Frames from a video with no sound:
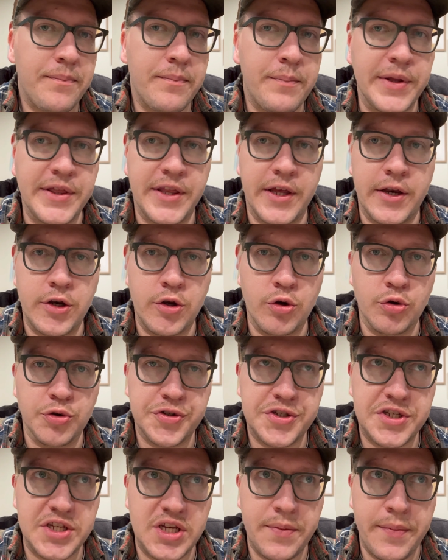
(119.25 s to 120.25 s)
but then you'll
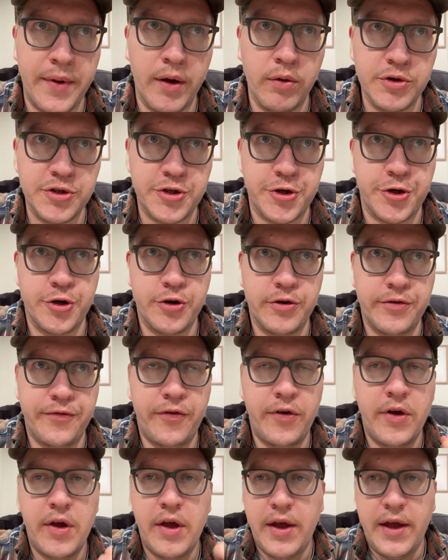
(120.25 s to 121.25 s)
see Bill Reserve
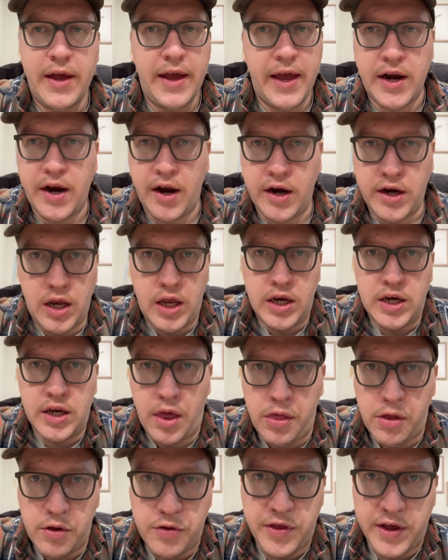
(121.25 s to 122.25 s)
and any
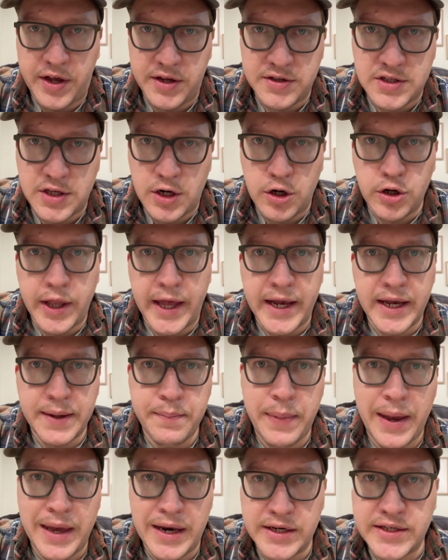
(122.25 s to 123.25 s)
other things that are like
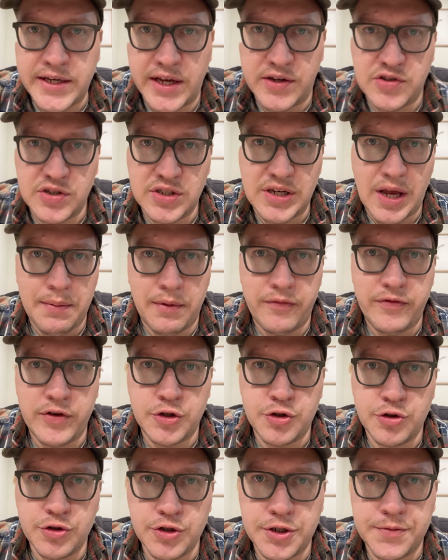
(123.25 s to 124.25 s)
beta testing type of
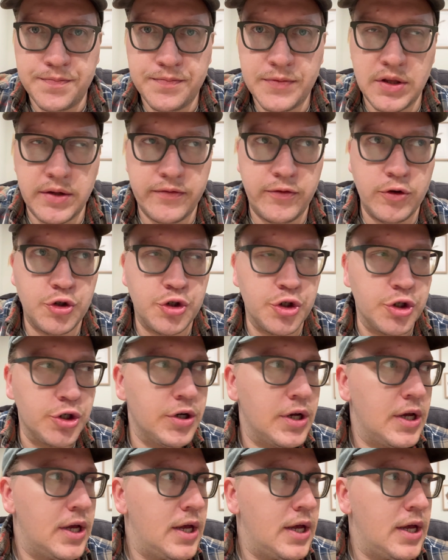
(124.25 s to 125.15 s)
features in the future.